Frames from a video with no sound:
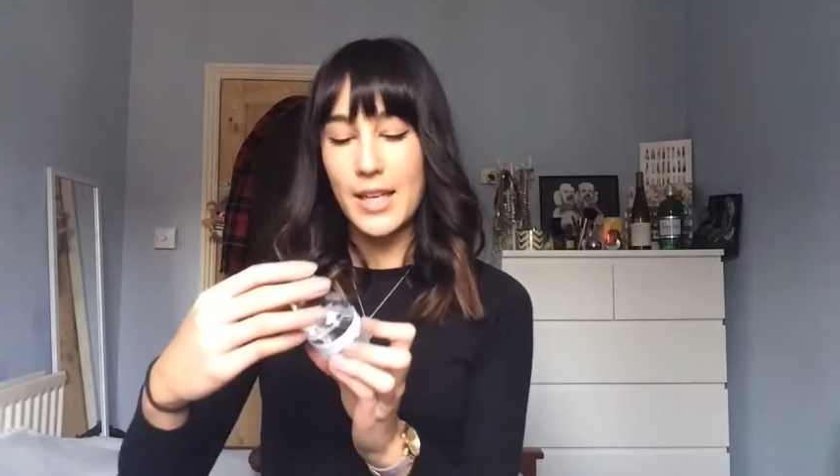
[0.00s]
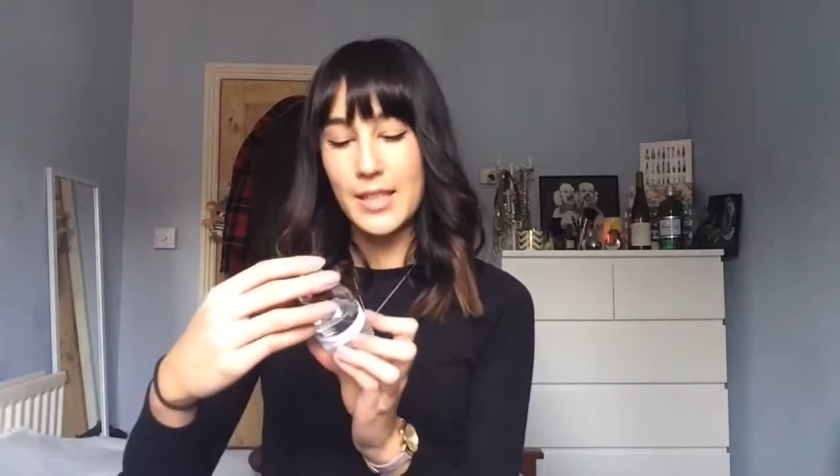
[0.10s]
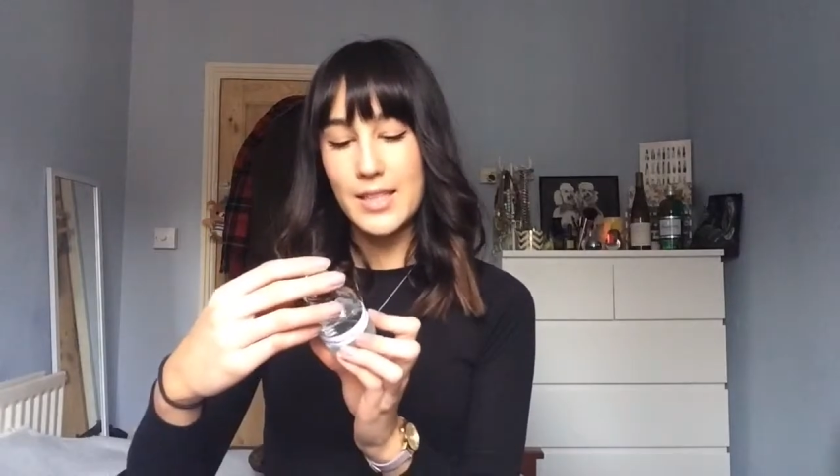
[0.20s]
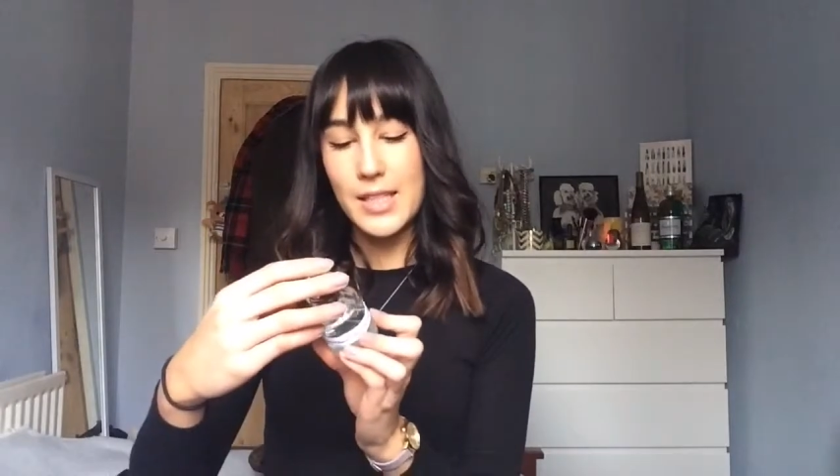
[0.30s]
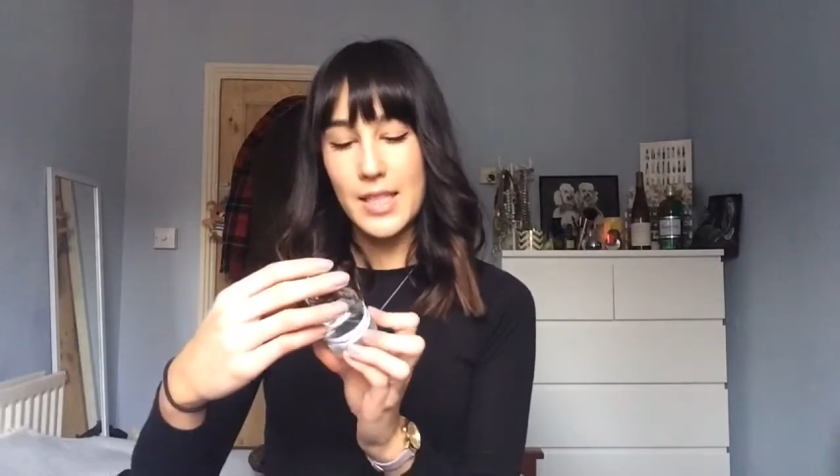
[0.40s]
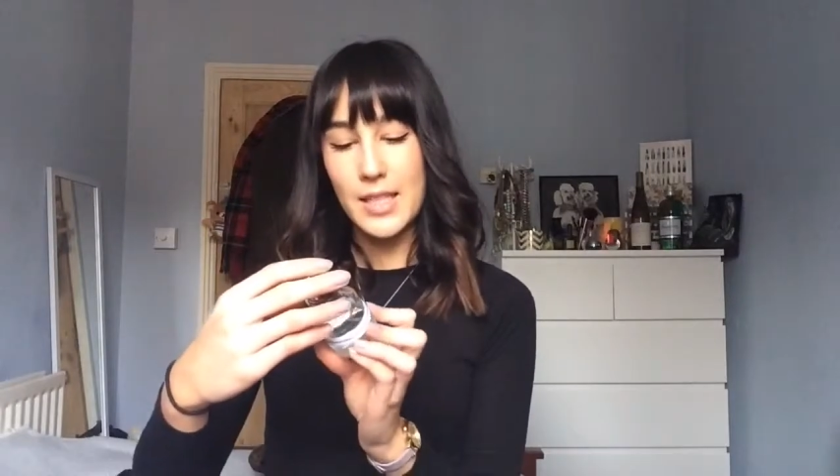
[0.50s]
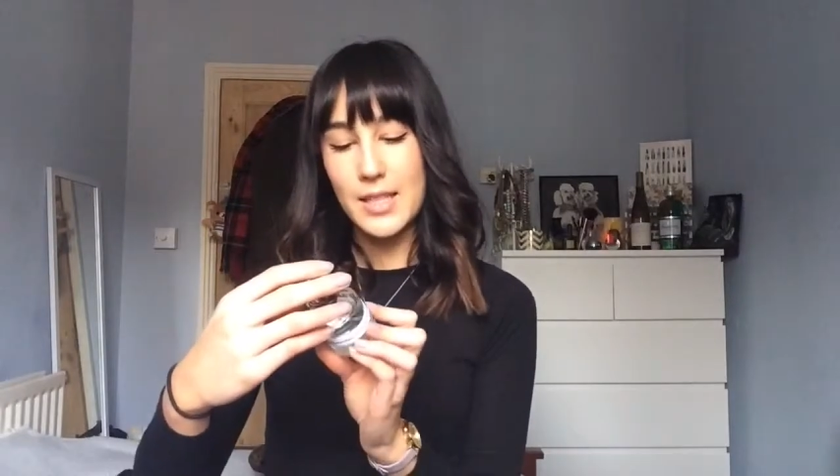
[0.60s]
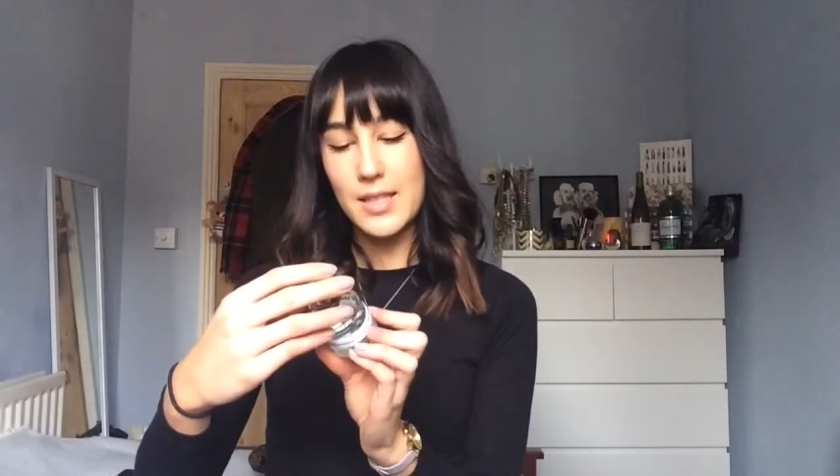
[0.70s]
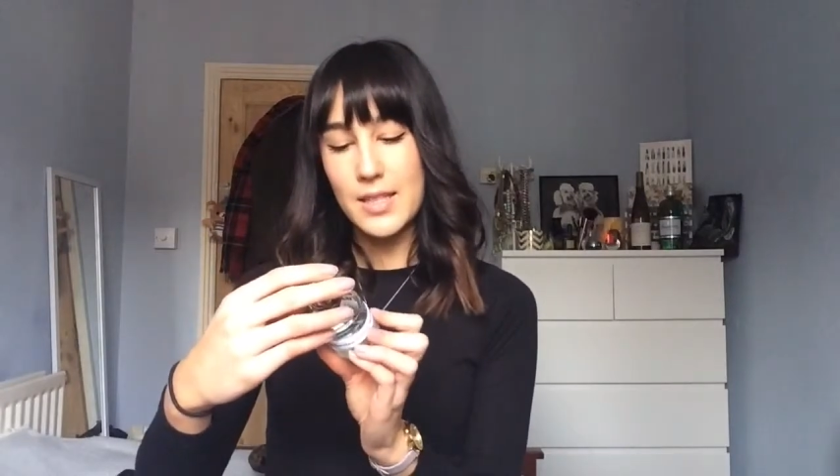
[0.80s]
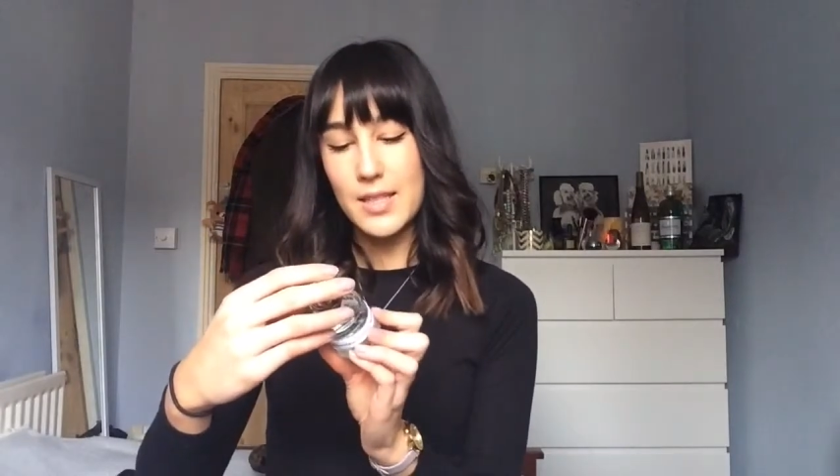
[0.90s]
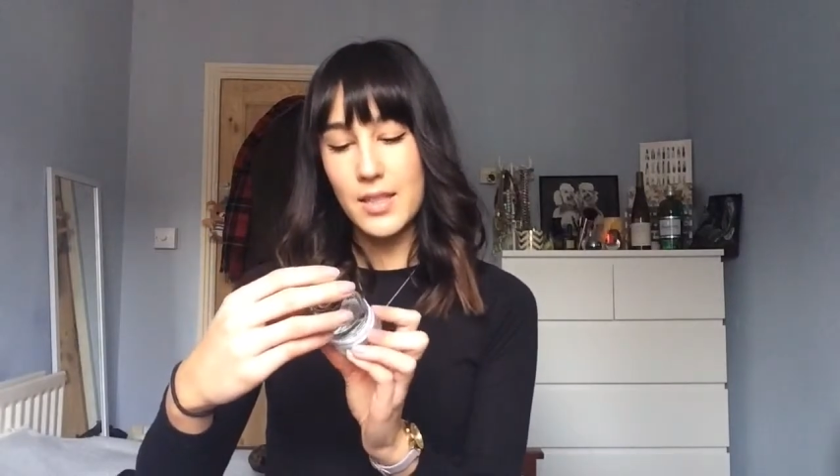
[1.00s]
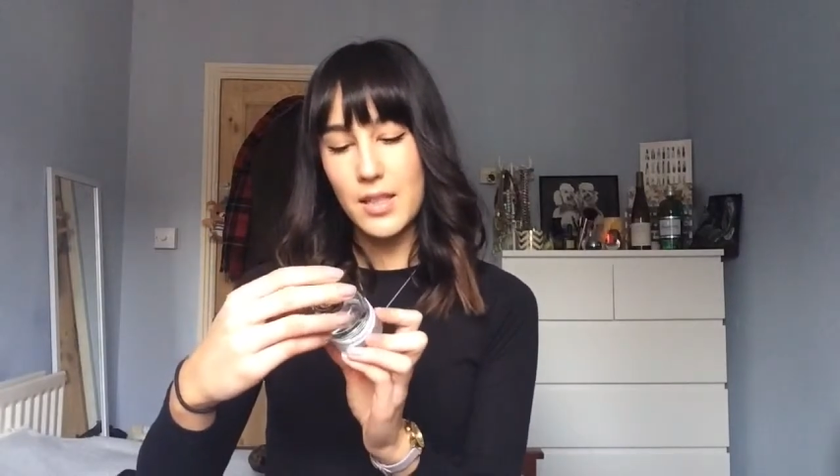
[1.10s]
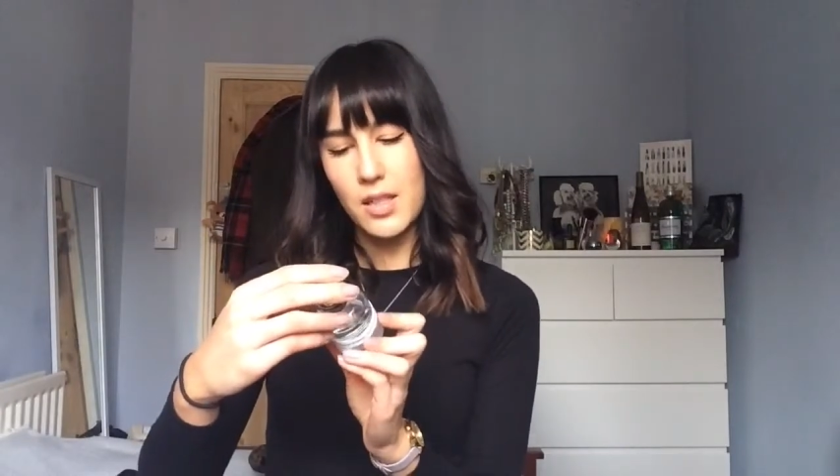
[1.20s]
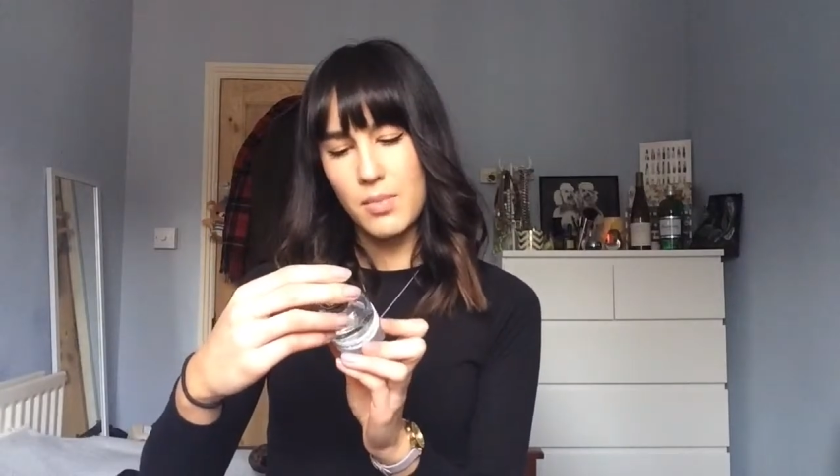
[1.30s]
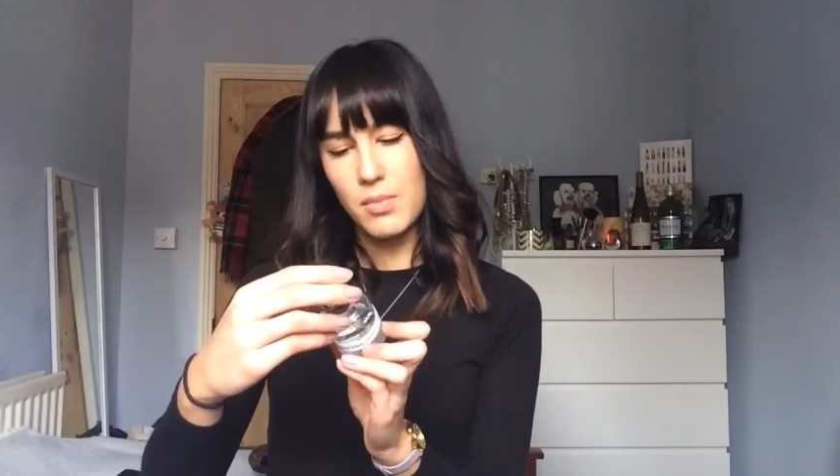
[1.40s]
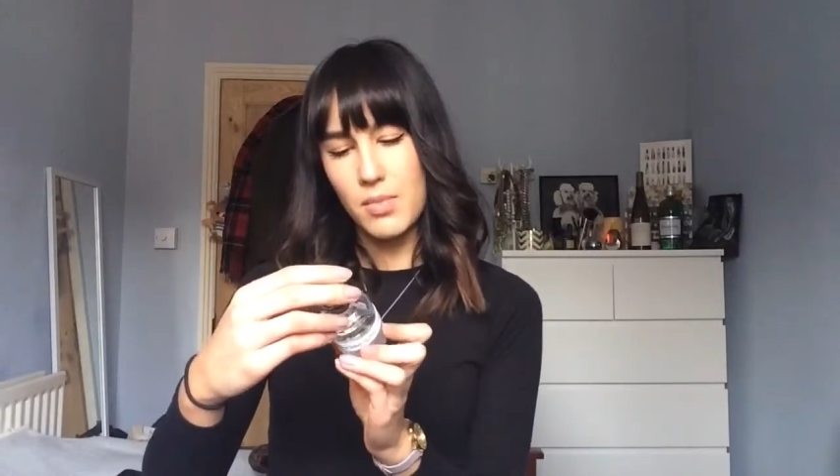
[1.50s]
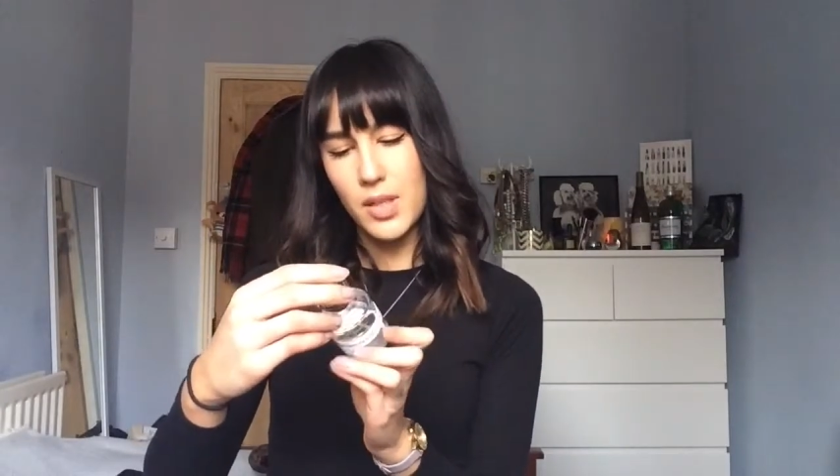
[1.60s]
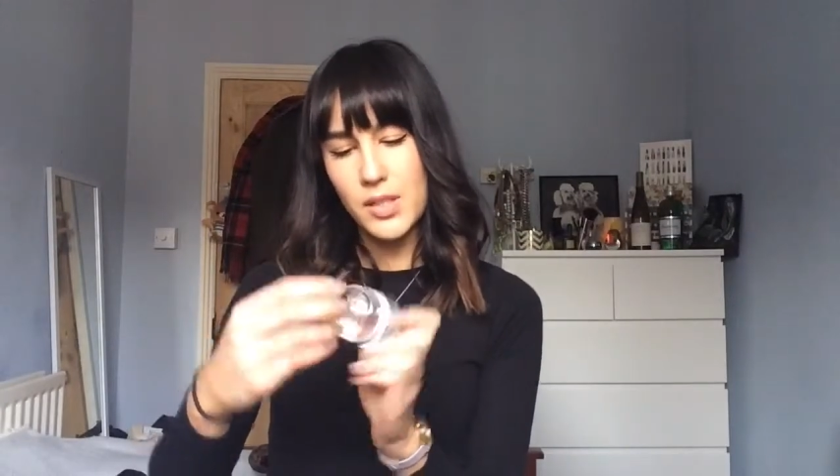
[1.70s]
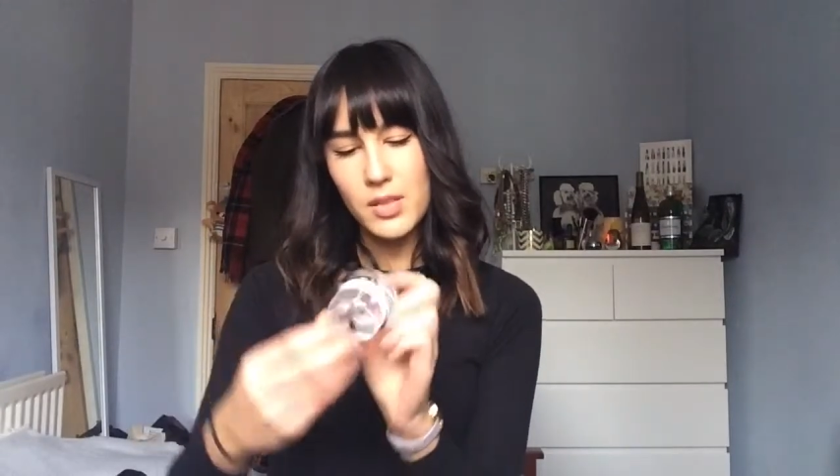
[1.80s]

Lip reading: and it is I